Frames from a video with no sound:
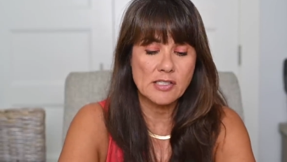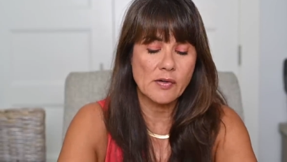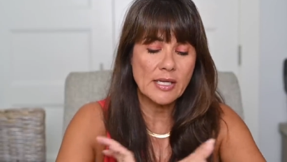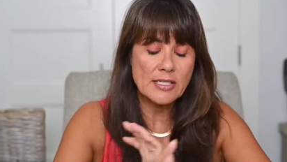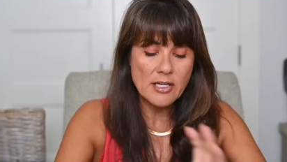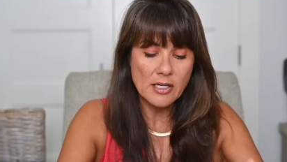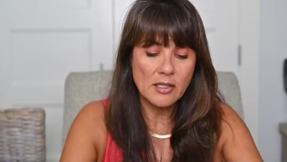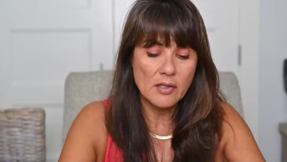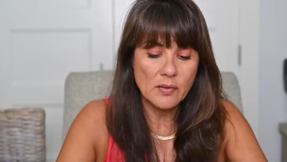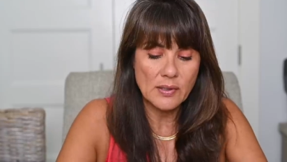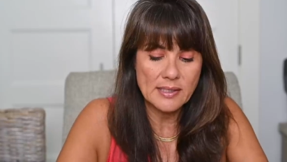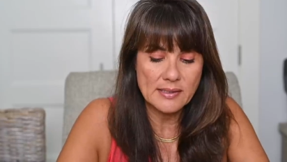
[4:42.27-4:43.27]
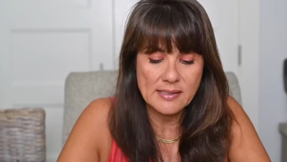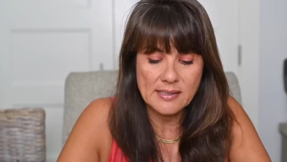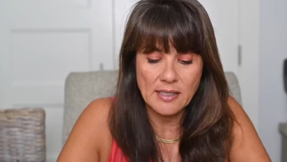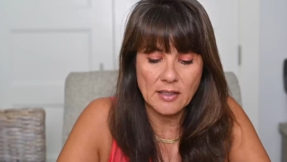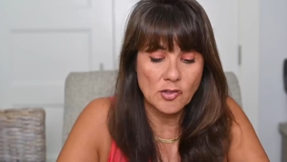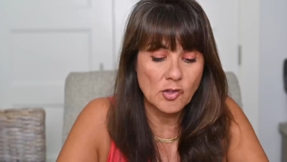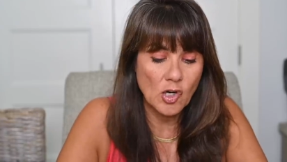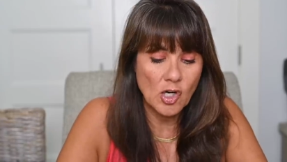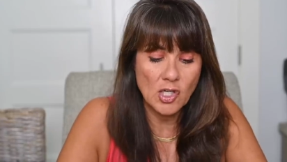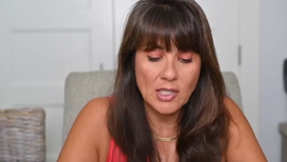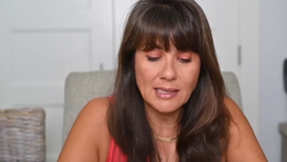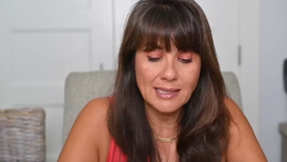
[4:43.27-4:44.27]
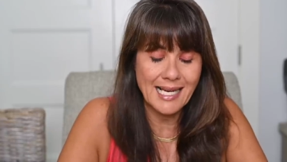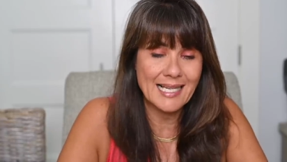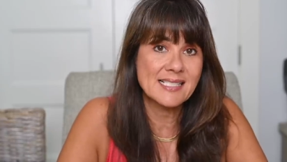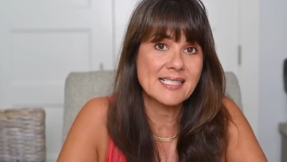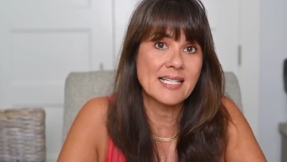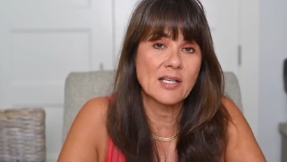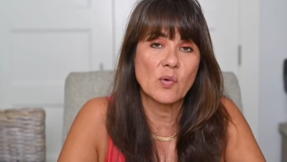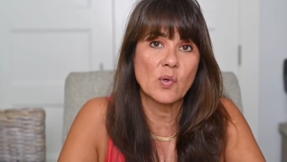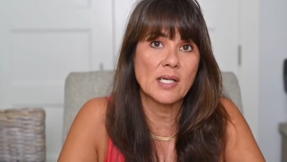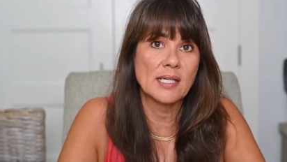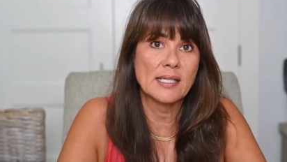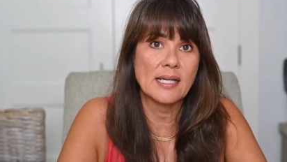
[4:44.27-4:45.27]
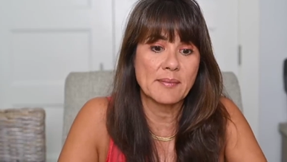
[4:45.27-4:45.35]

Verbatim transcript: So I know it's a long lasting one.